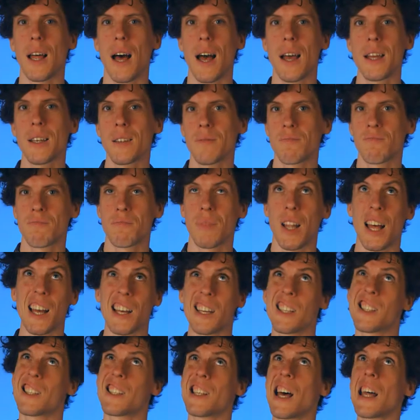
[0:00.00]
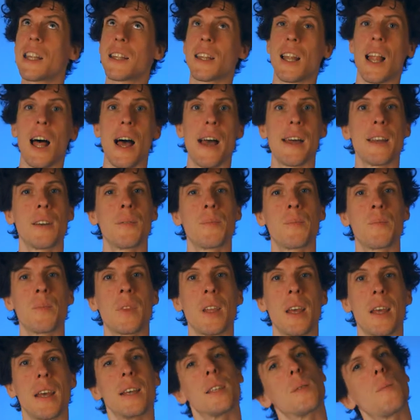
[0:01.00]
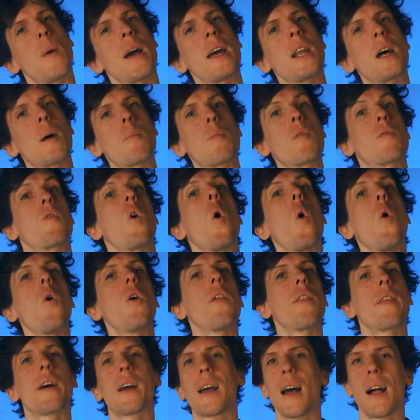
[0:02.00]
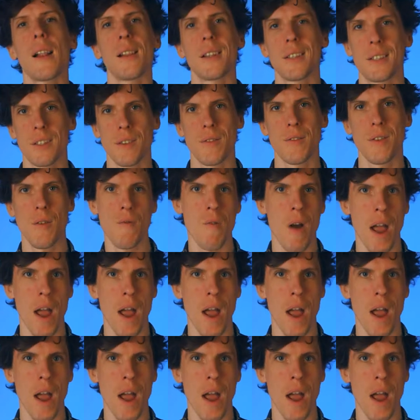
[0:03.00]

light, like sunlight, is made up of all the colours of the